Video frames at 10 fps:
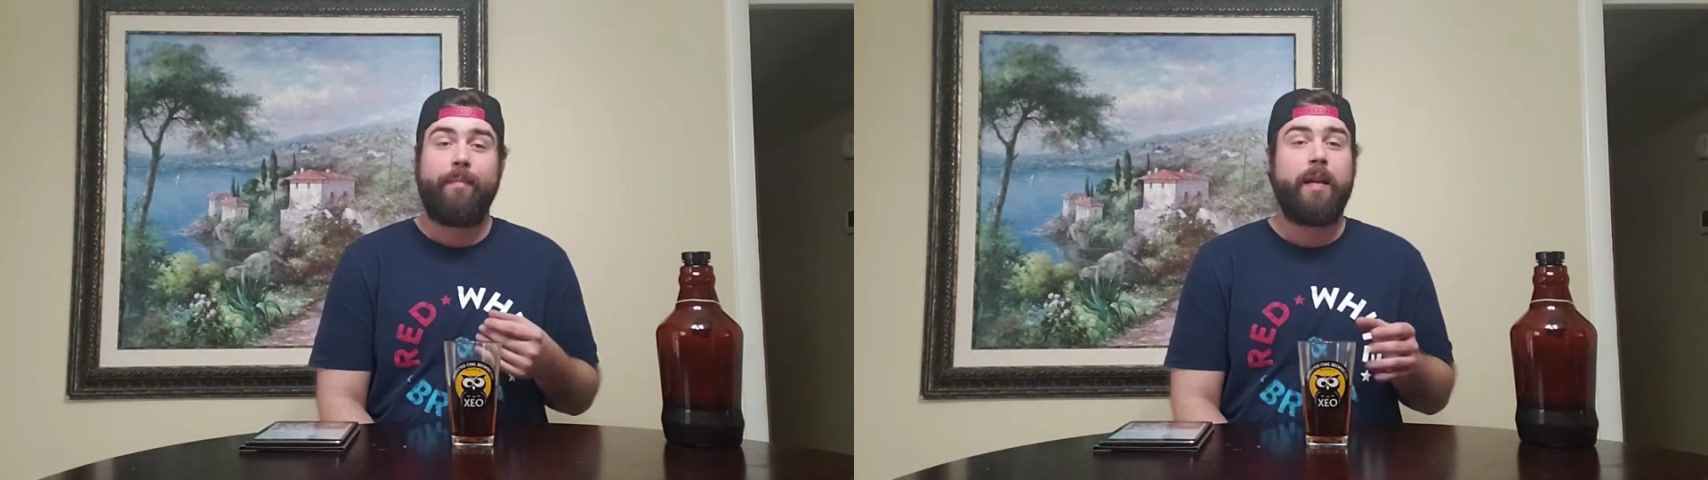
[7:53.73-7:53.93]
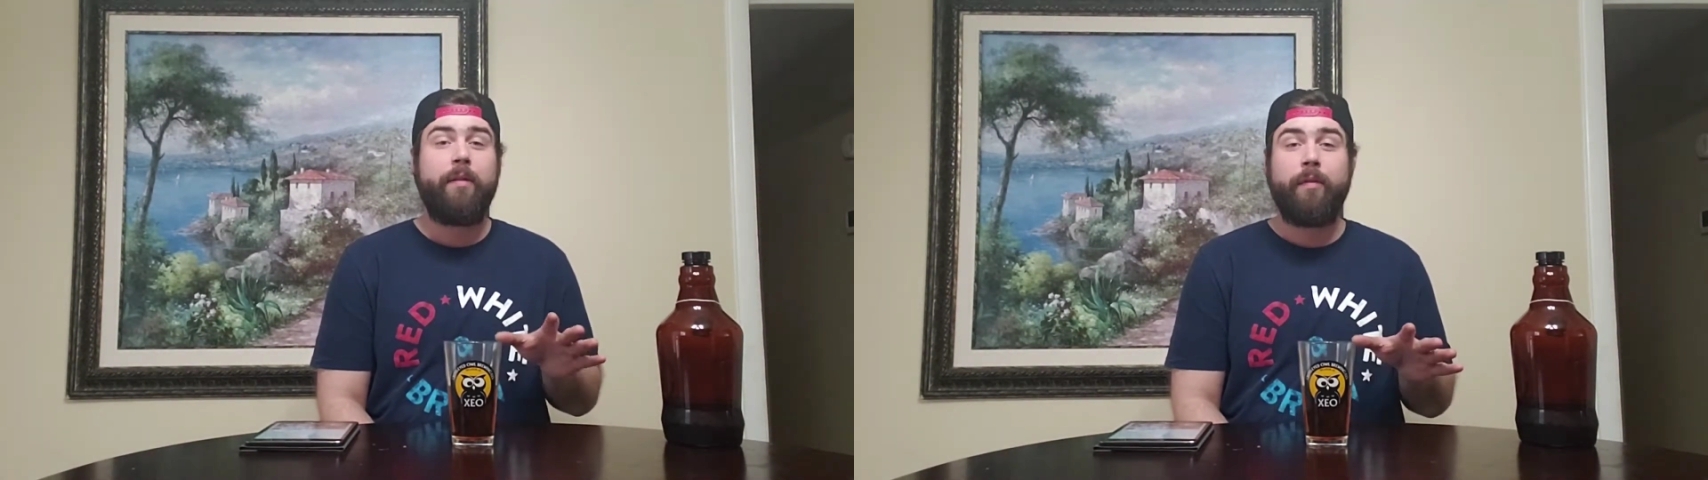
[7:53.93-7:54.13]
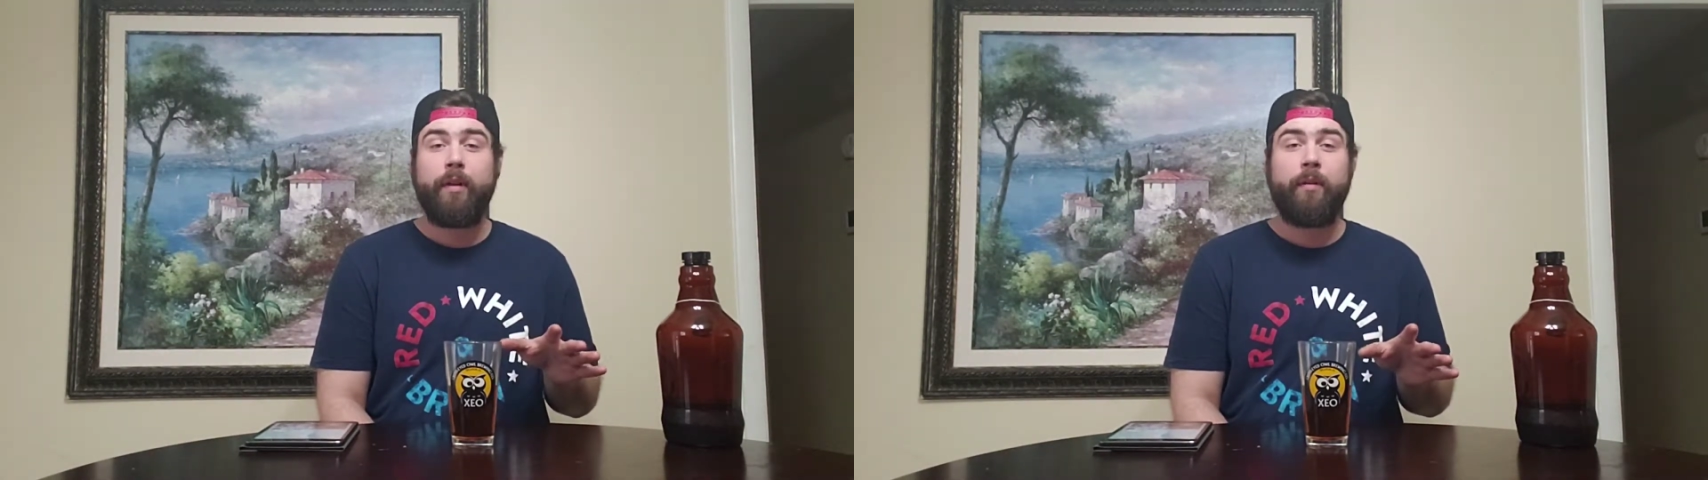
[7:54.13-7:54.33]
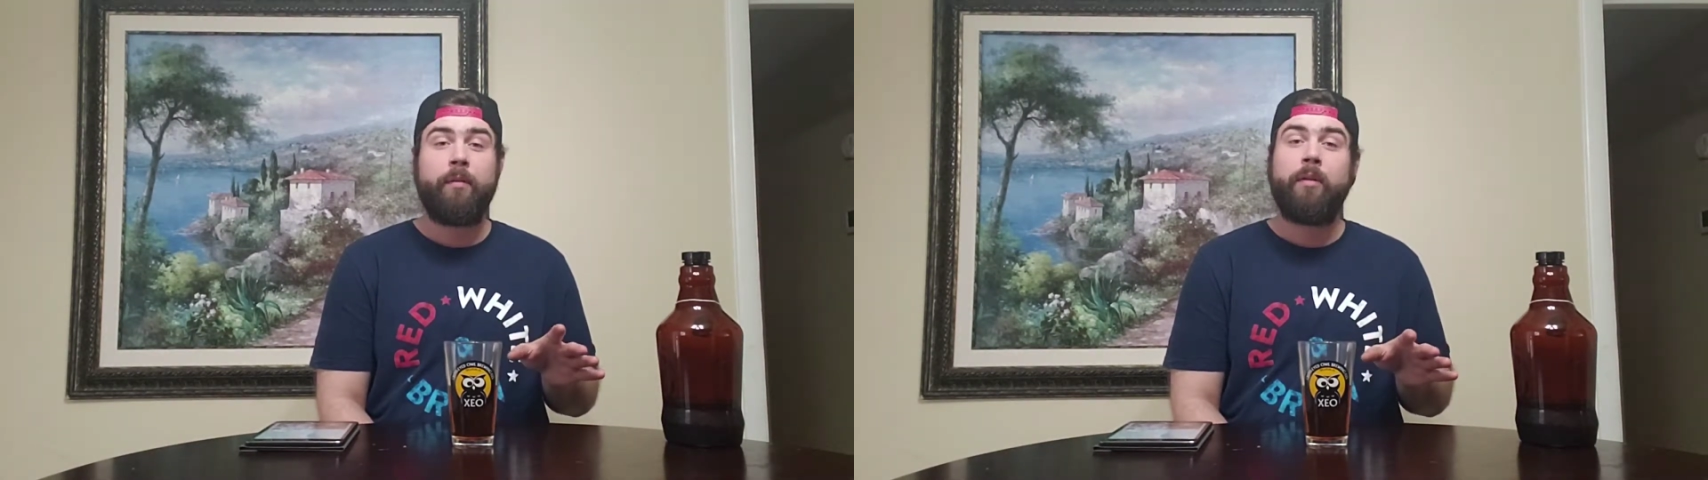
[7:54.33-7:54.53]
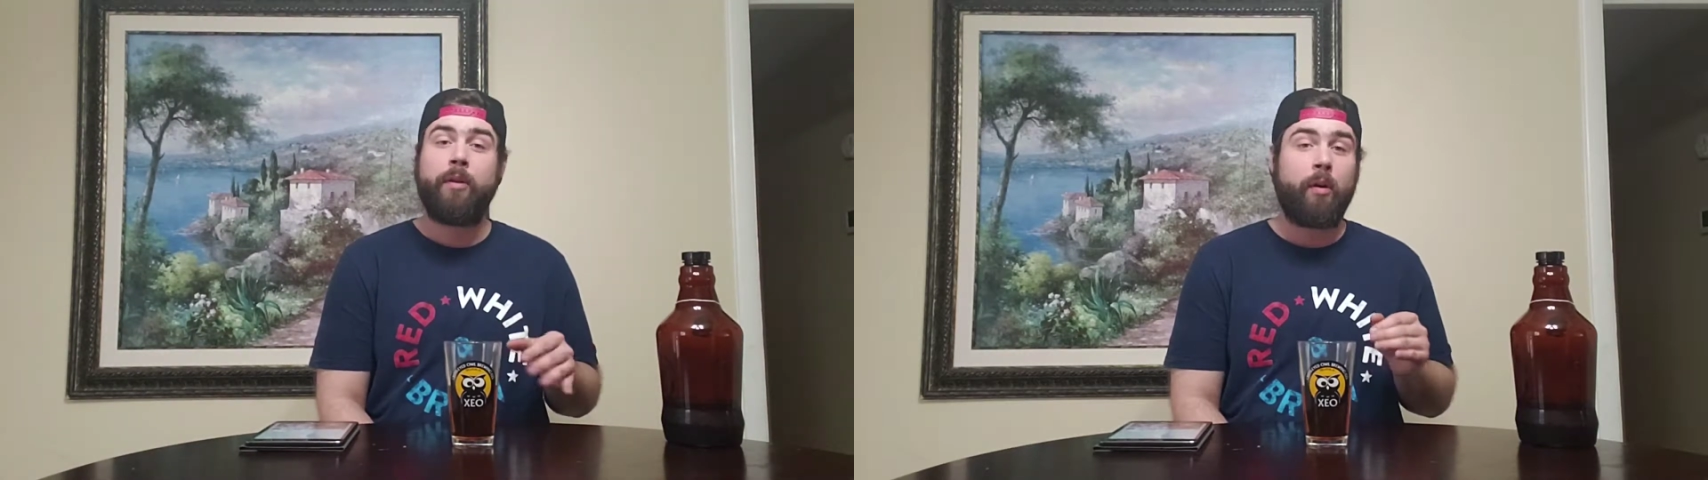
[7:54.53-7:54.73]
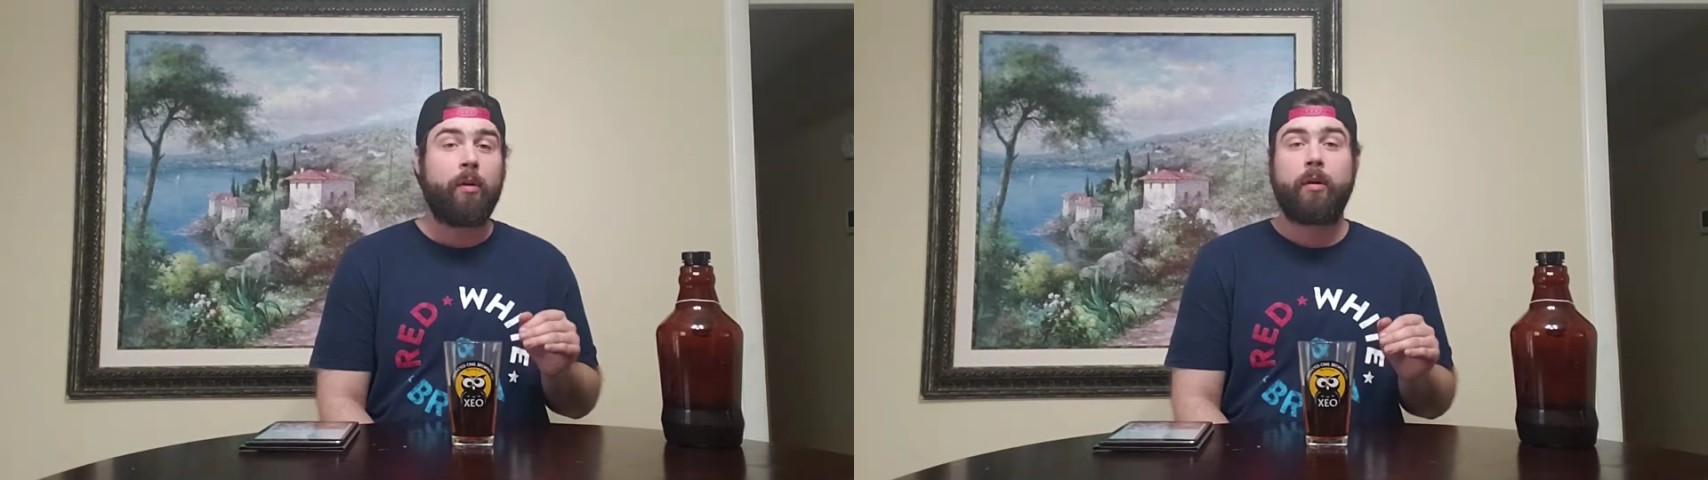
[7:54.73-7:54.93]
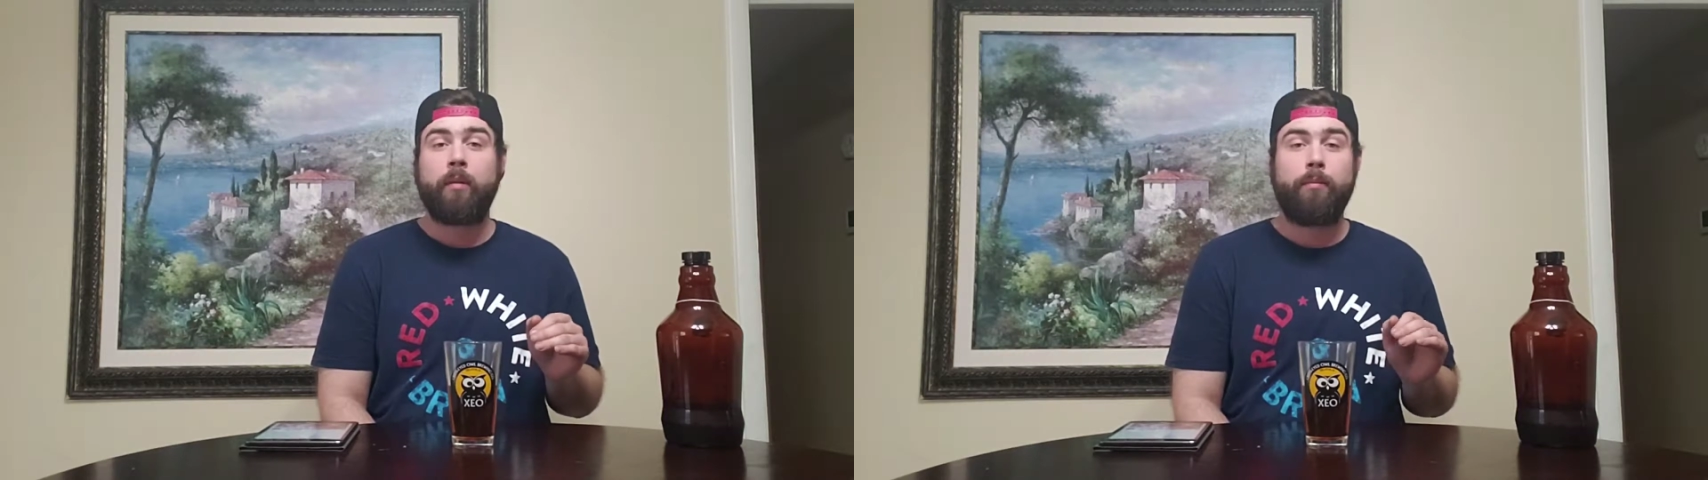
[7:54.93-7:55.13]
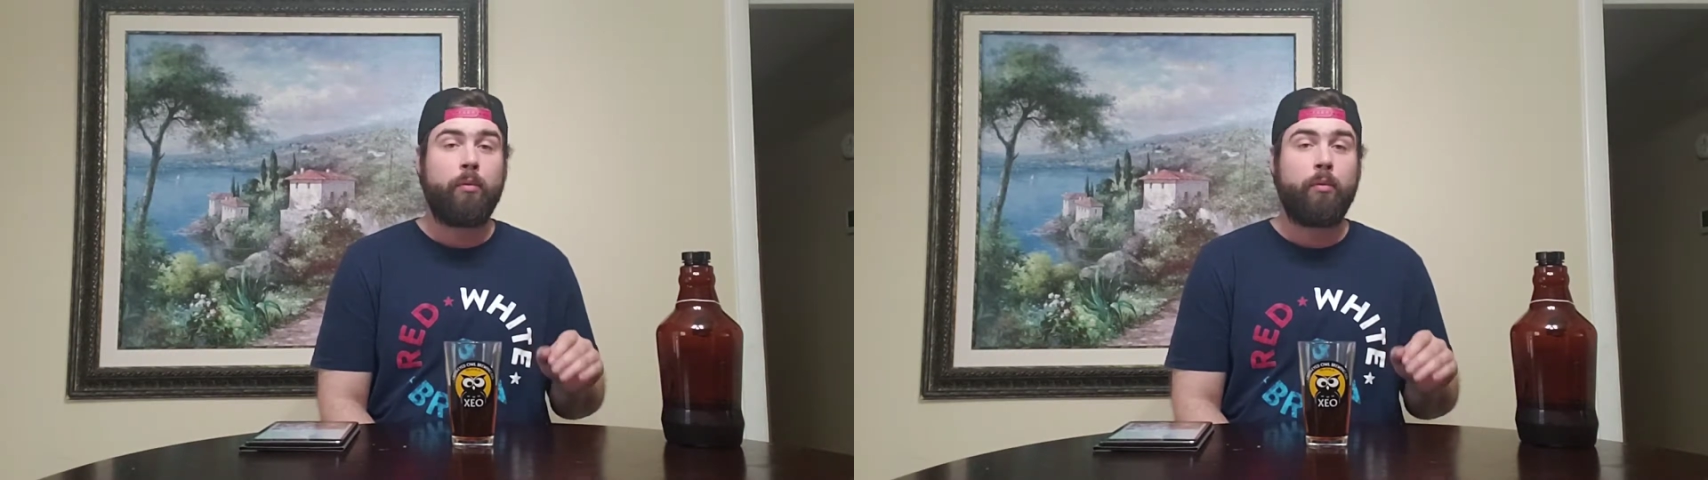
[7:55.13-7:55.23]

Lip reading: even the dark